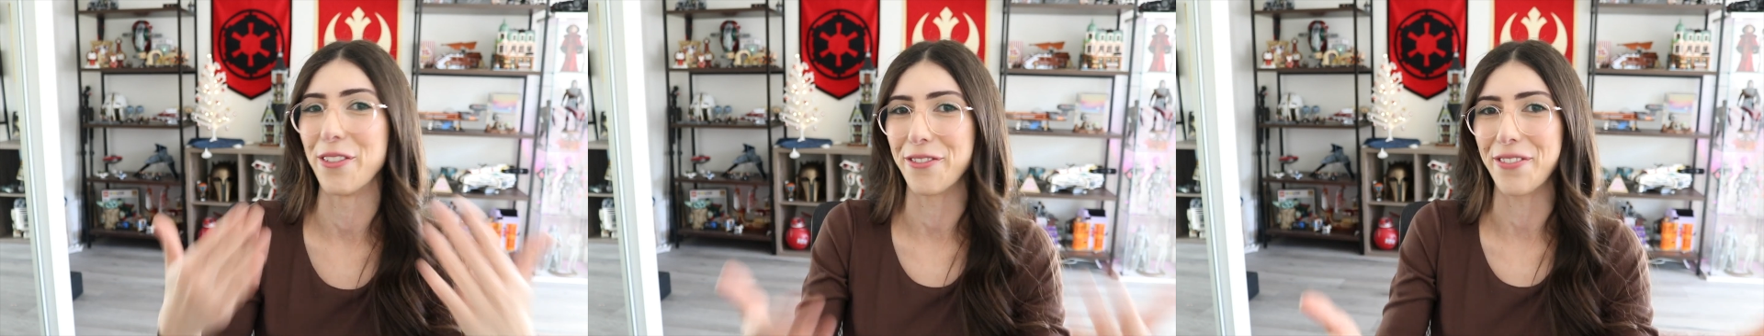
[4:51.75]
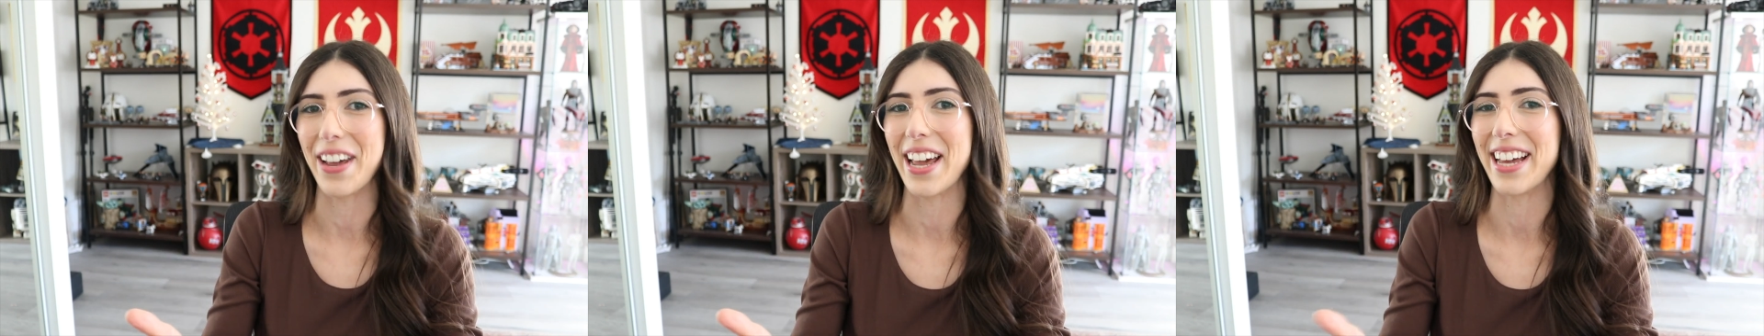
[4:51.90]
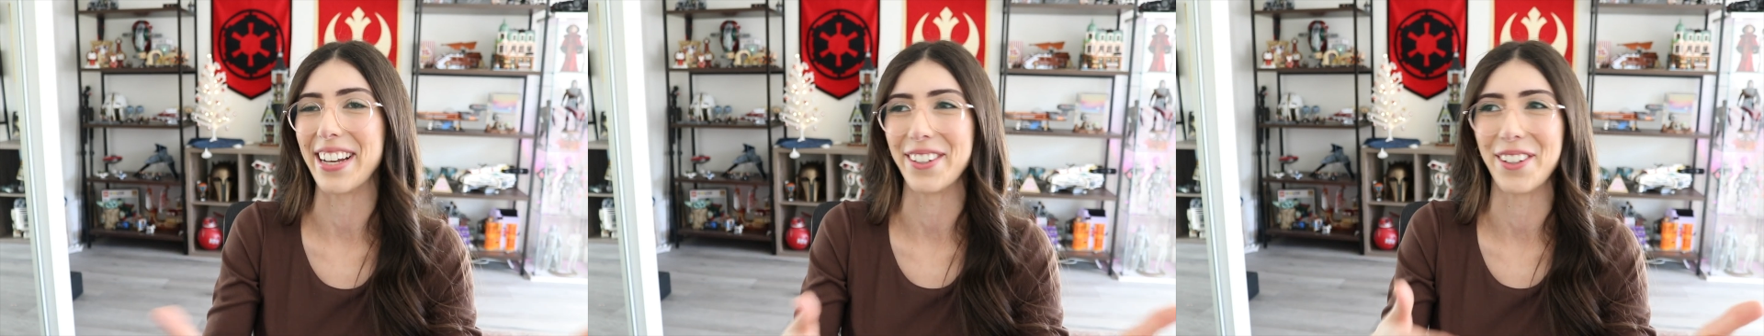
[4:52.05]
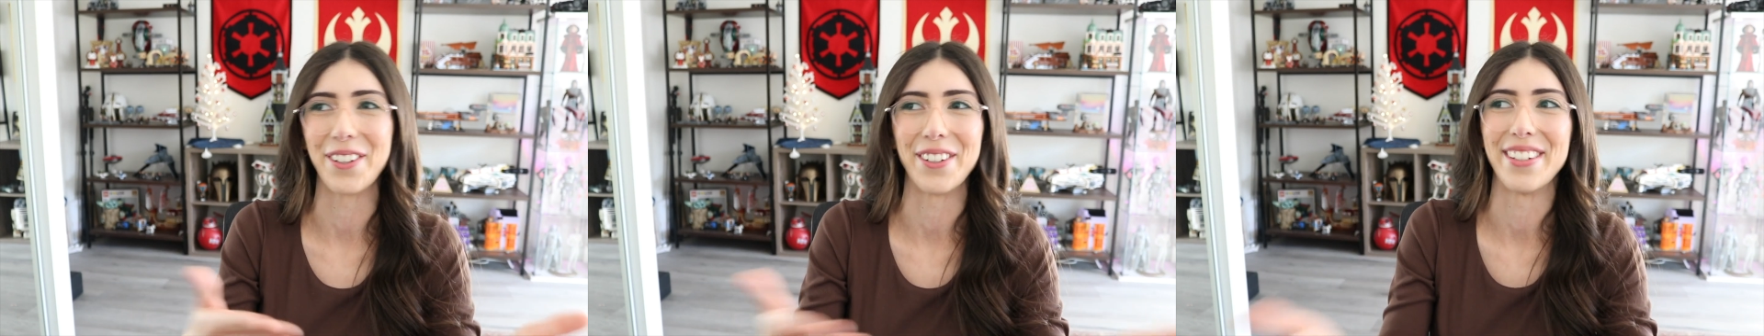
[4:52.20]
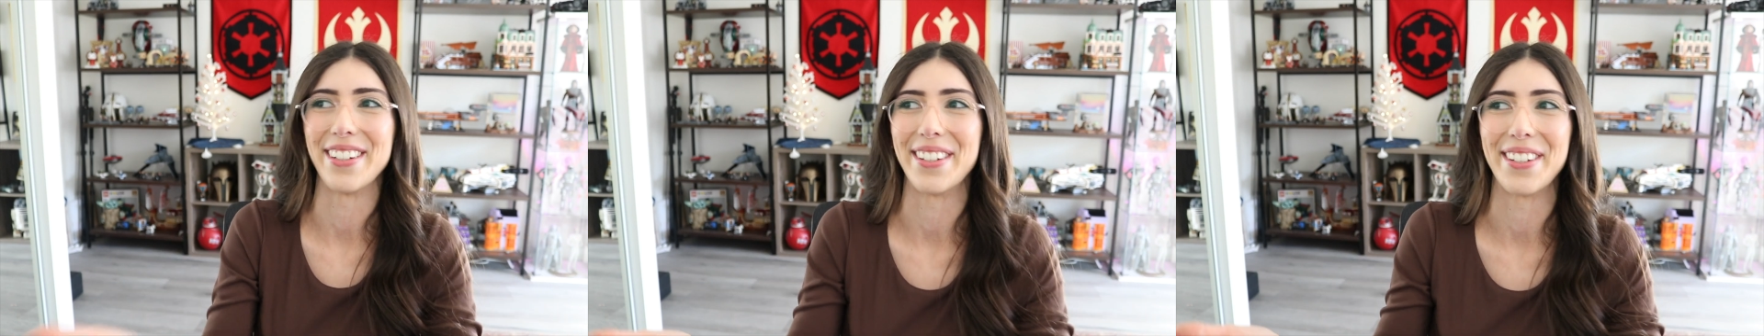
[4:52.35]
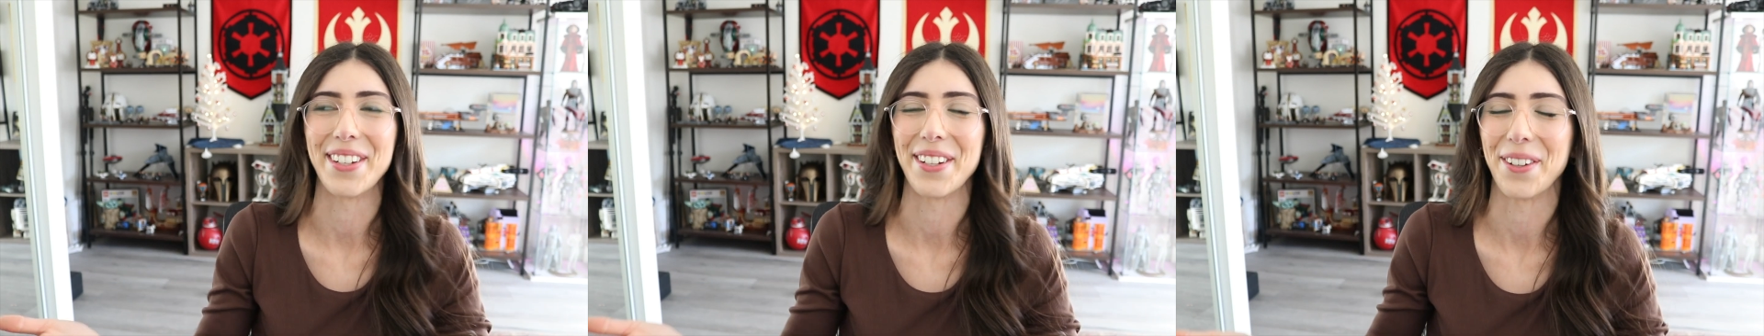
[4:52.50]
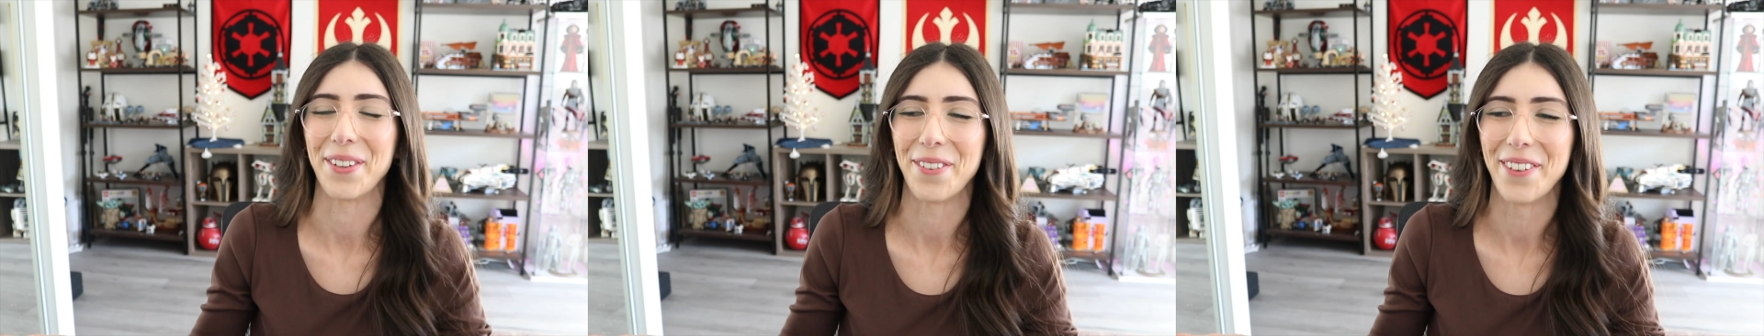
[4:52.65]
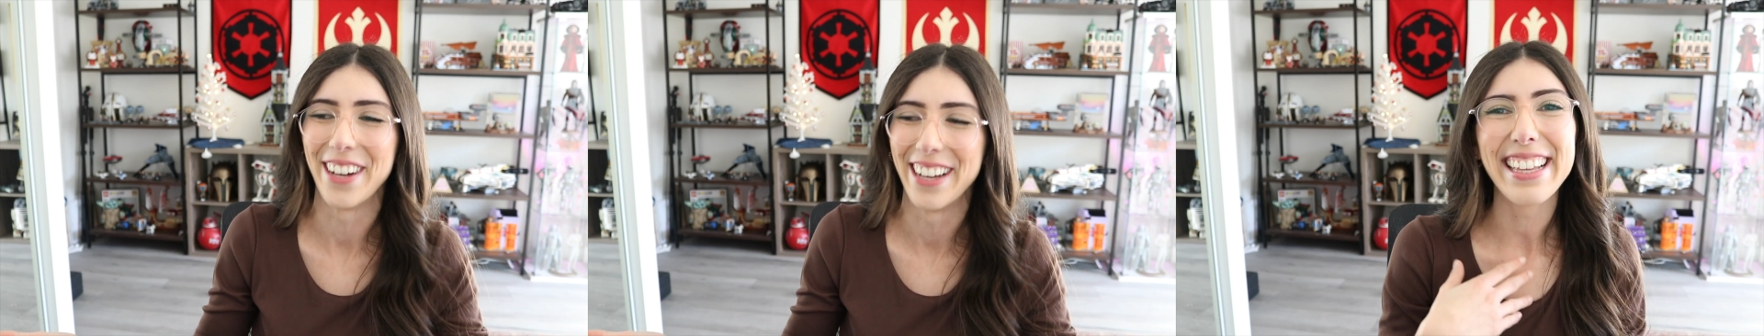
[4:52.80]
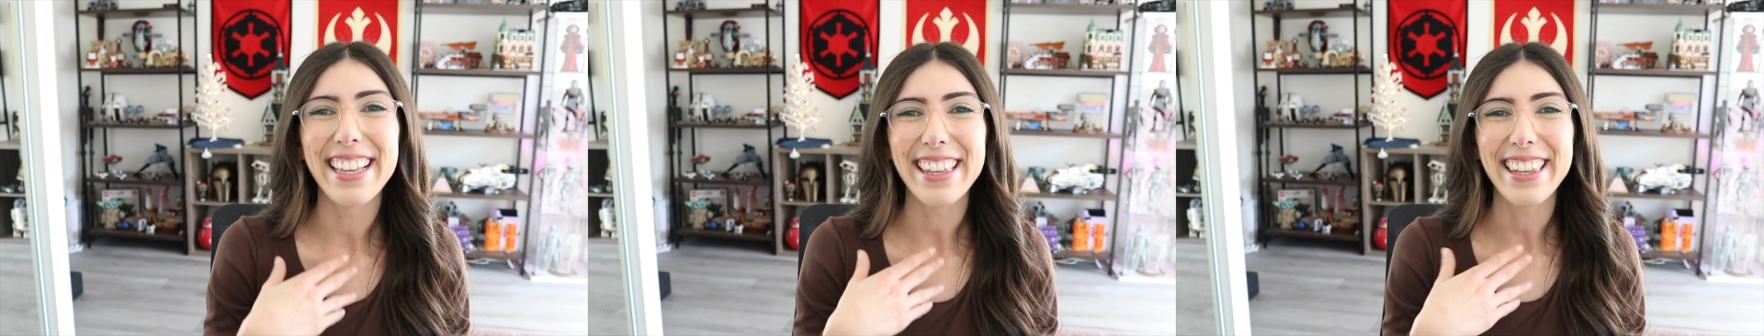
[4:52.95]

fan couldn't do.